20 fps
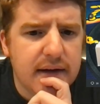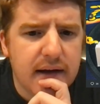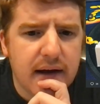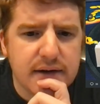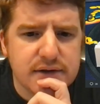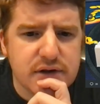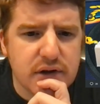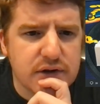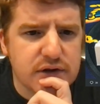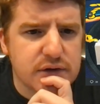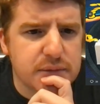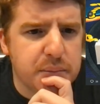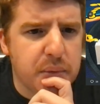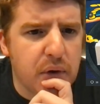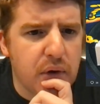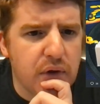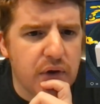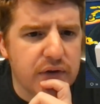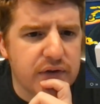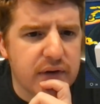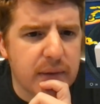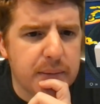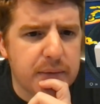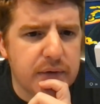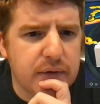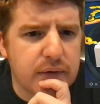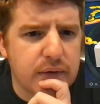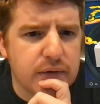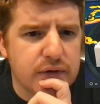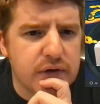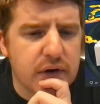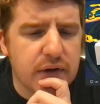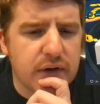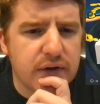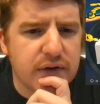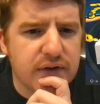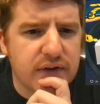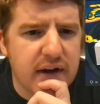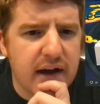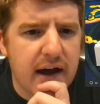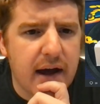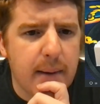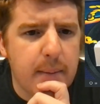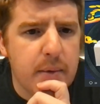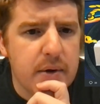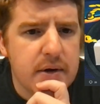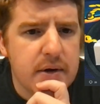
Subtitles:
Actually, I'll just pull this up to share this tab.